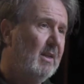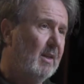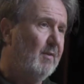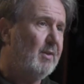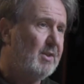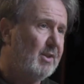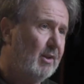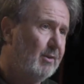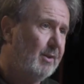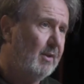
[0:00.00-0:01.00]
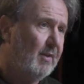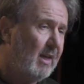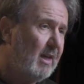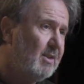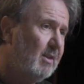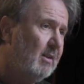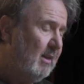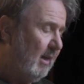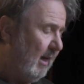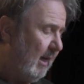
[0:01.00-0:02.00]
They're very tolerant of heat,
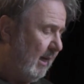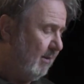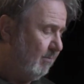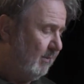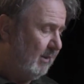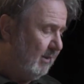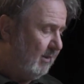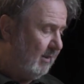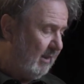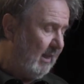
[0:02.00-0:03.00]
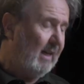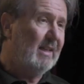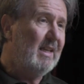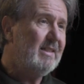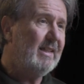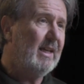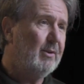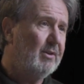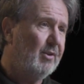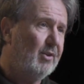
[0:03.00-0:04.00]
can't easily go
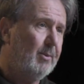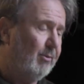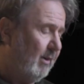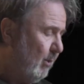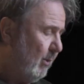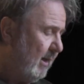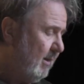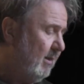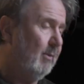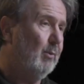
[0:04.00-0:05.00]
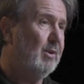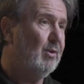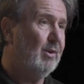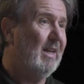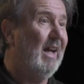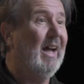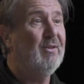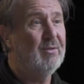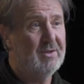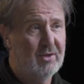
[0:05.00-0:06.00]
into thermal runaway, and we're talking
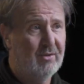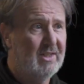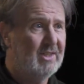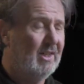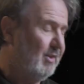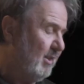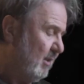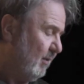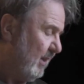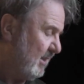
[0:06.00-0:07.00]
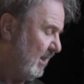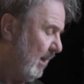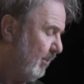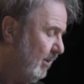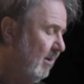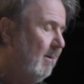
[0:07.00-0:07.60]
hundreds of degrees Celsius for that to happen.